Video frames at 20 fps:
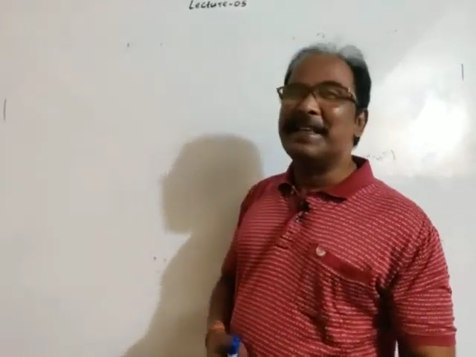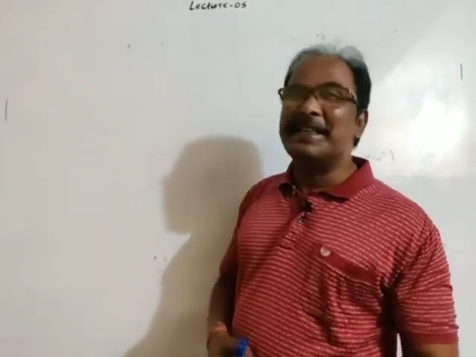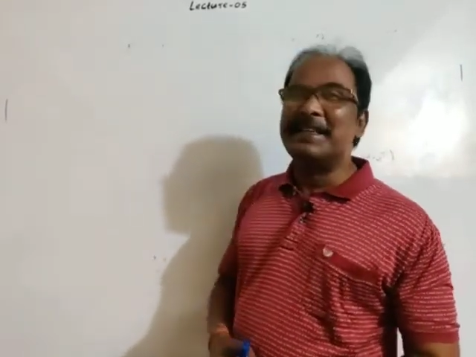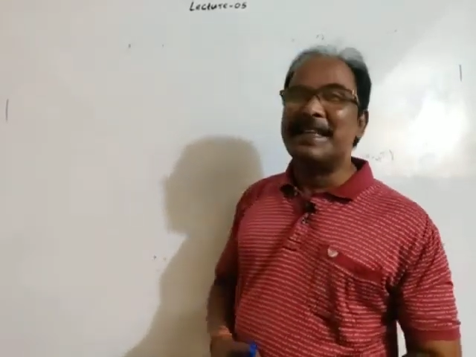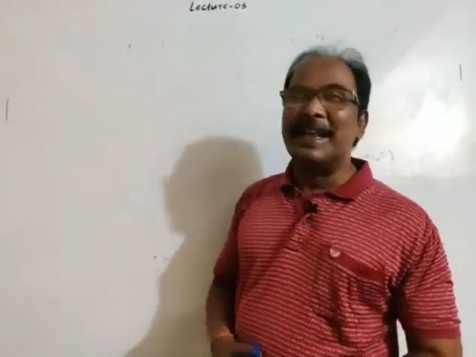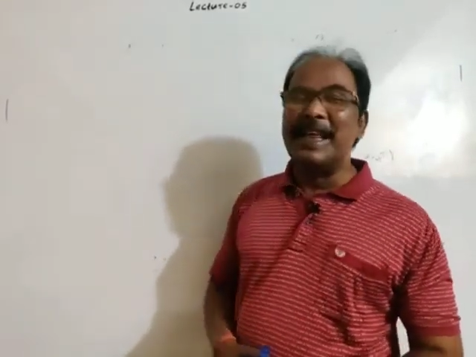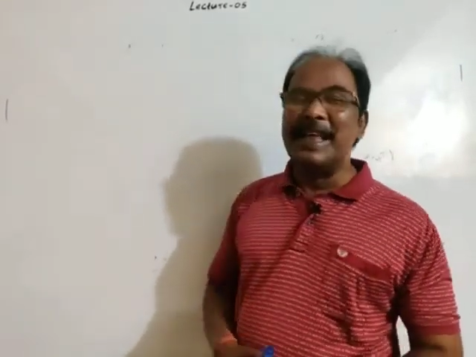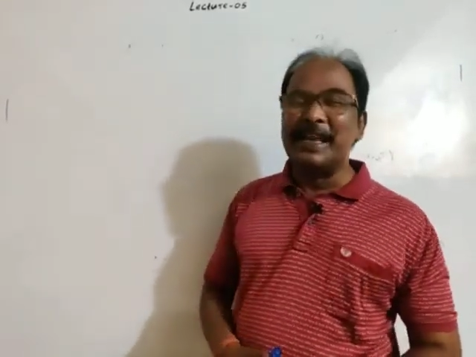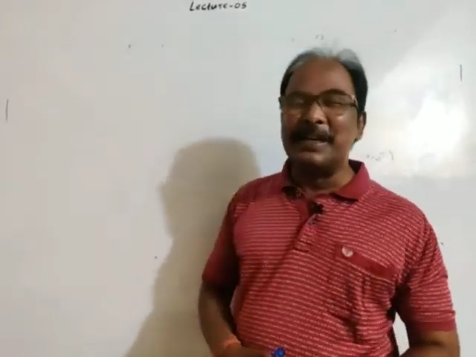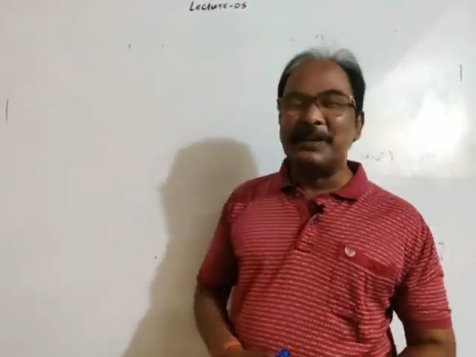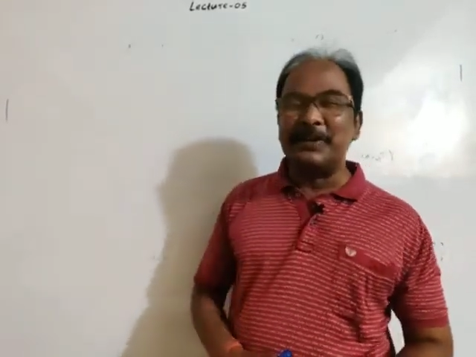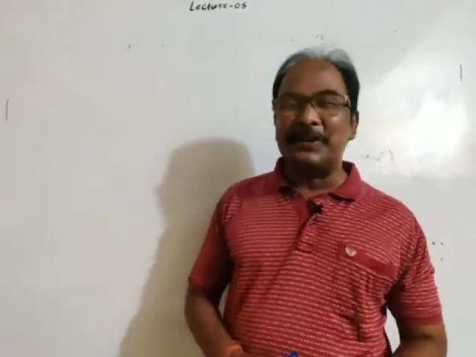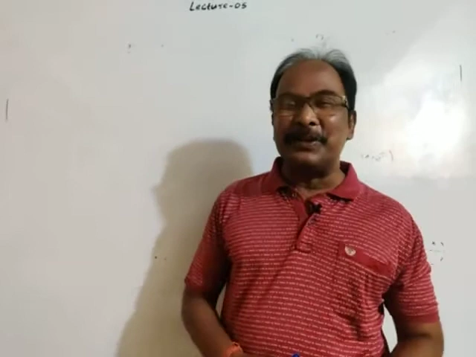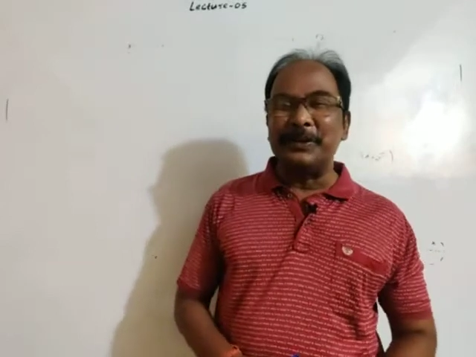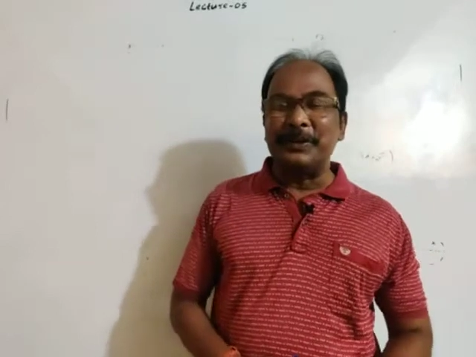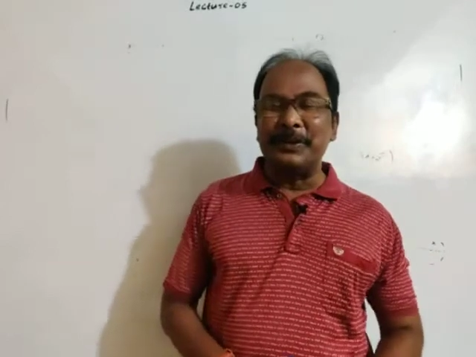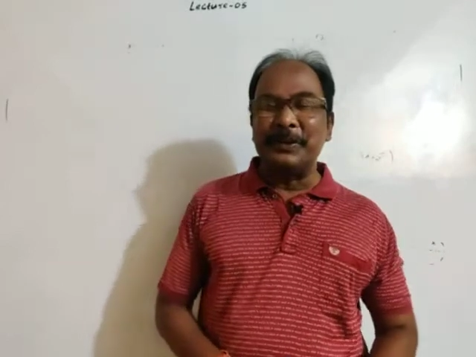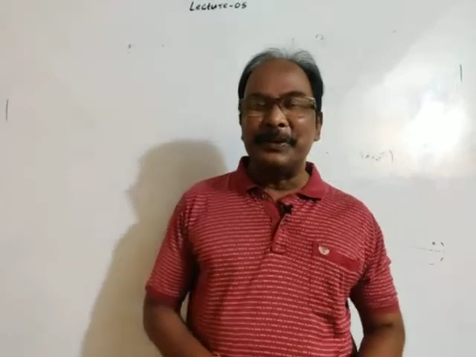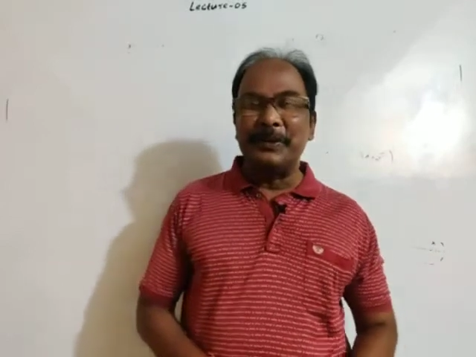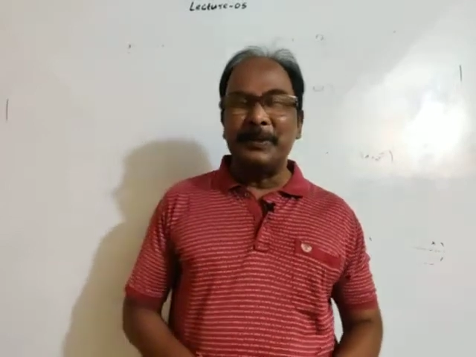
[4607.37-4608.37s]
this
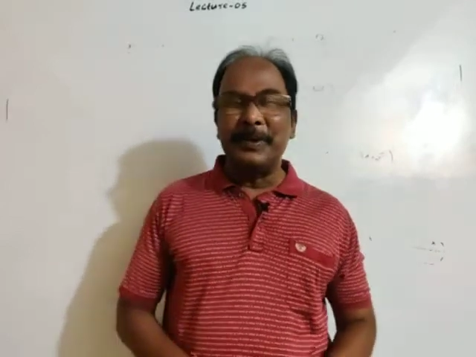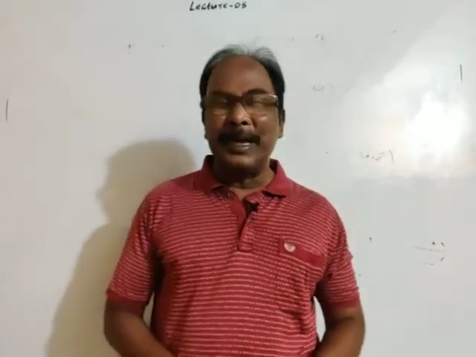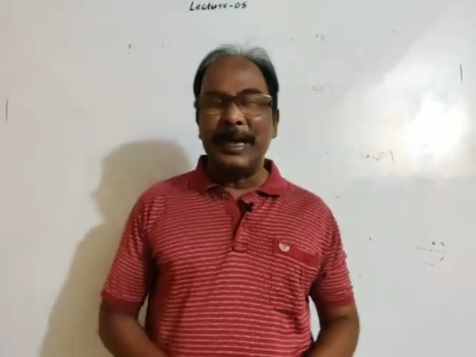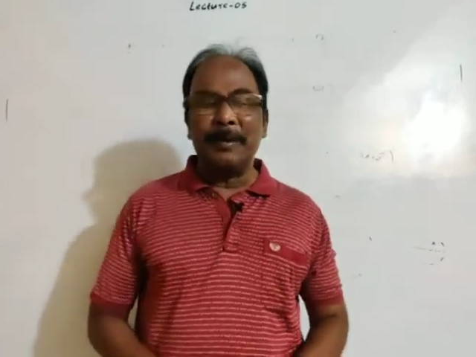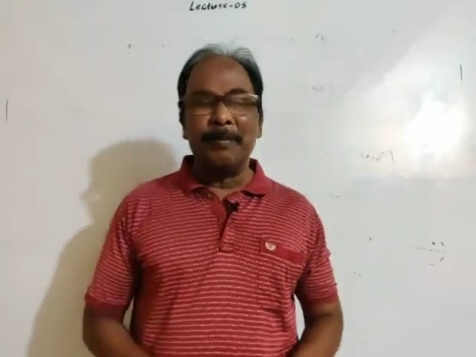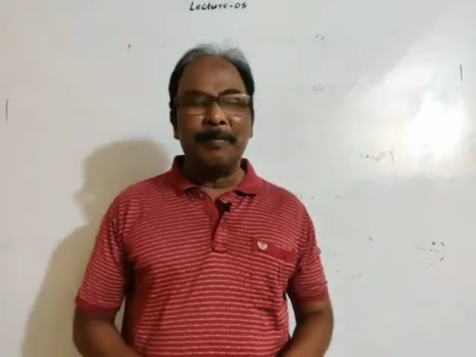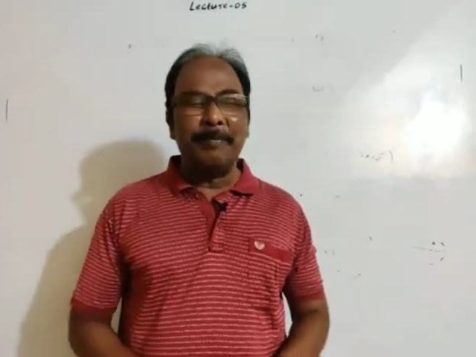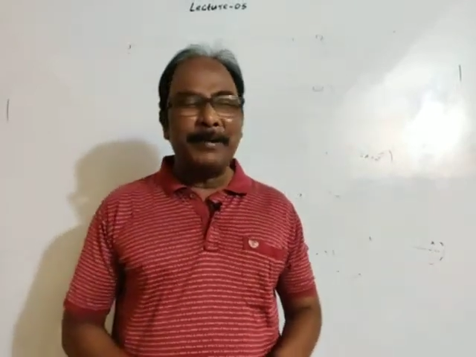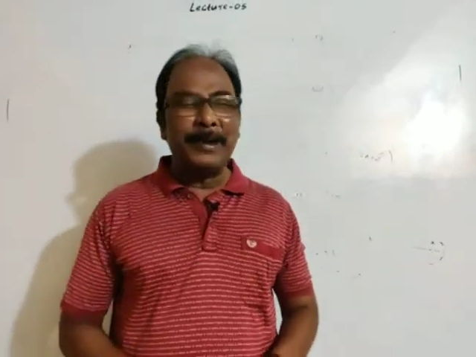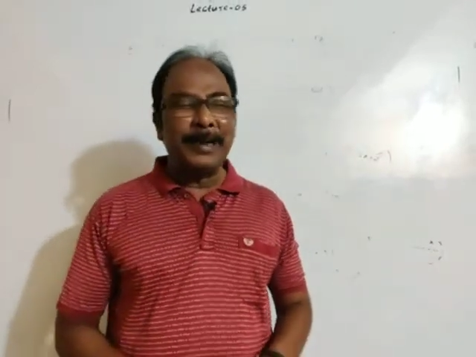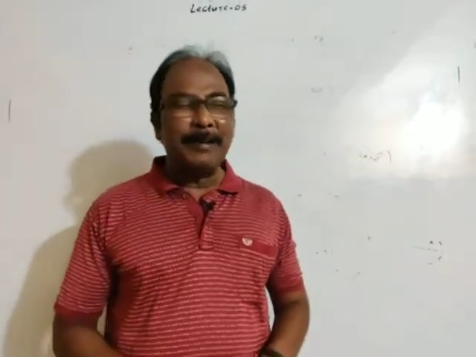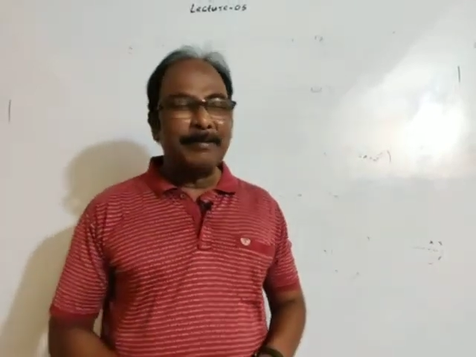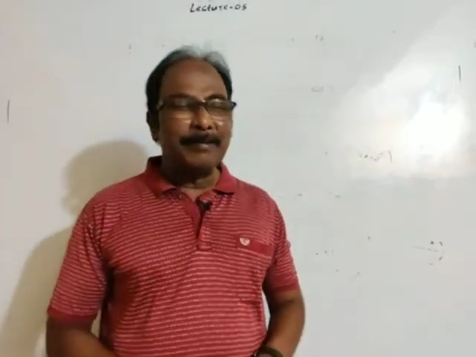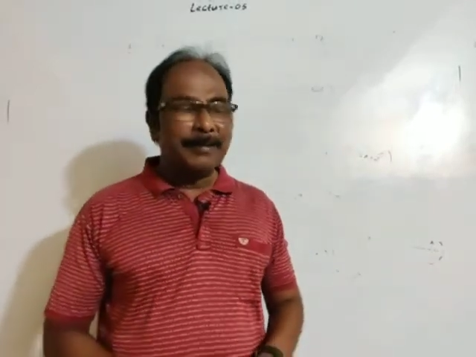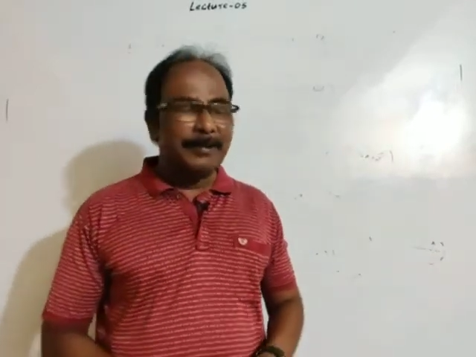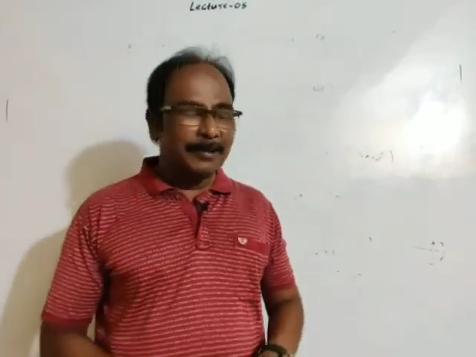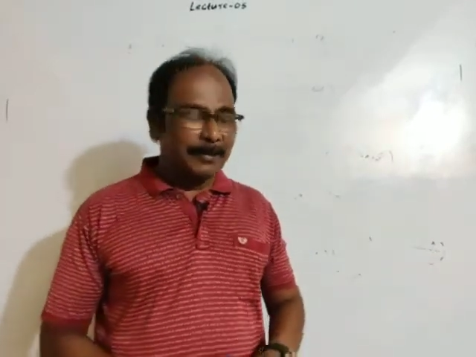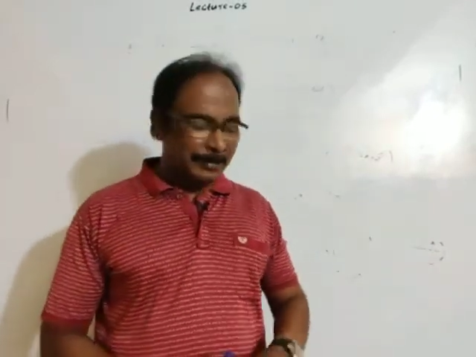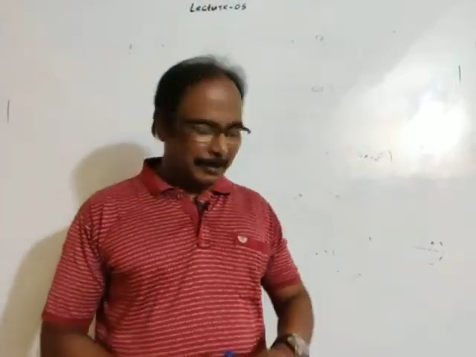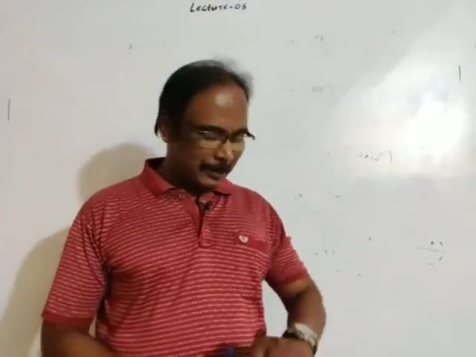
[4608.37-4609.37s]
lecture we have
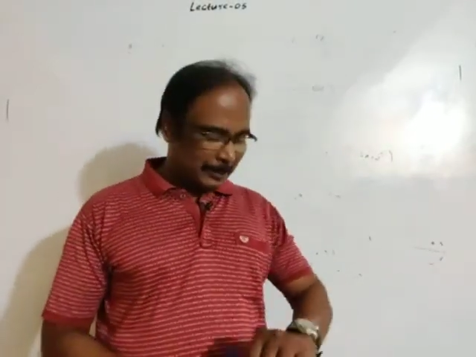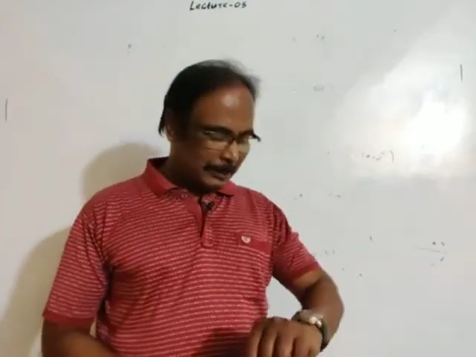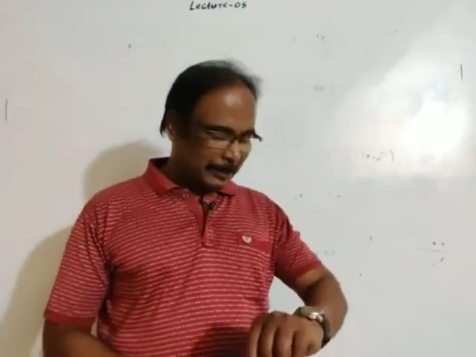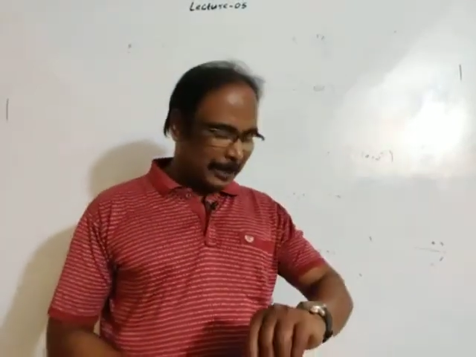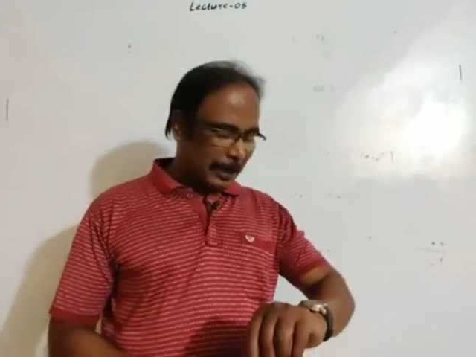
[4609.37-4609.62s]
done